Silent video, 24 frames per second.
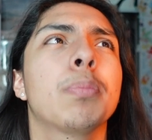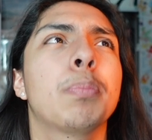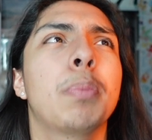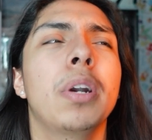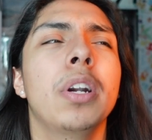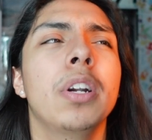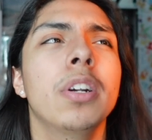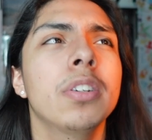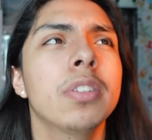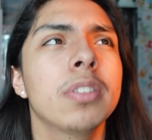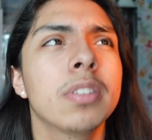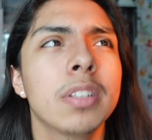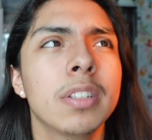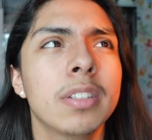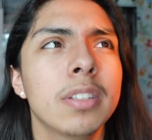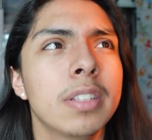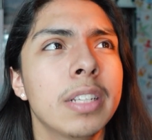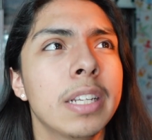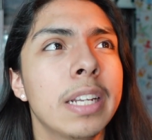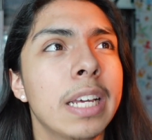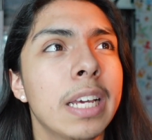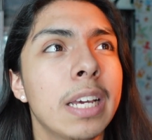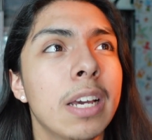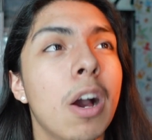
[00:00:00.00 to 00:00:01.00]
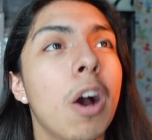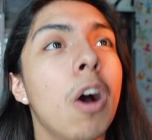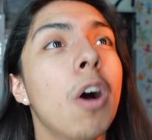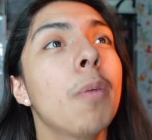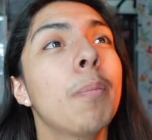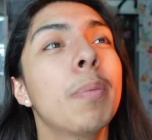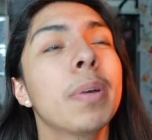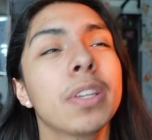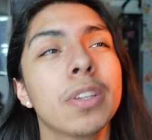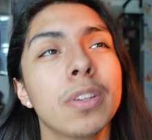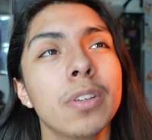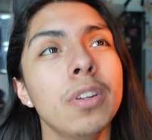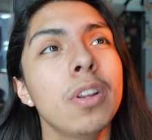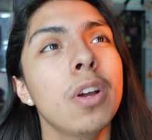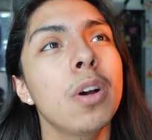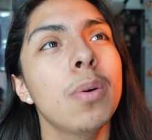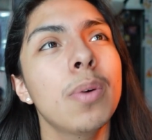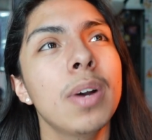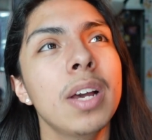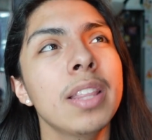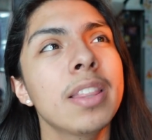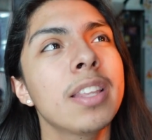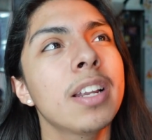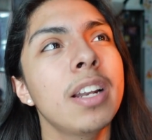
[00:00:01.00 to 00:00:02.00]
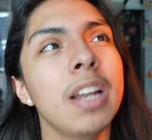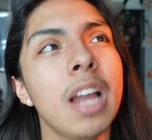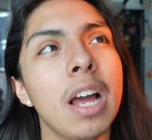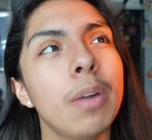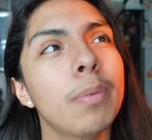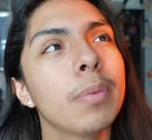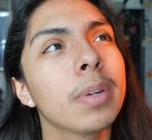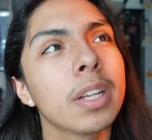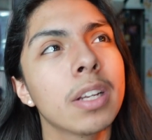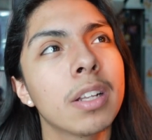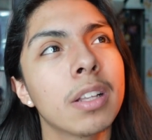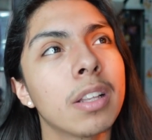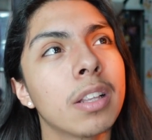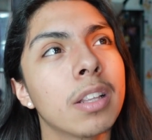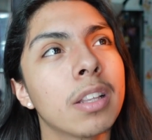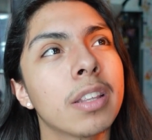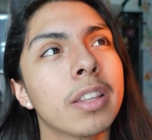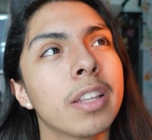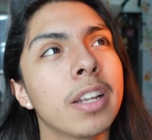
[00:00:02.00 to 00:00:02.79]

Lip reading: person today. Oh, but you know what? They're not real.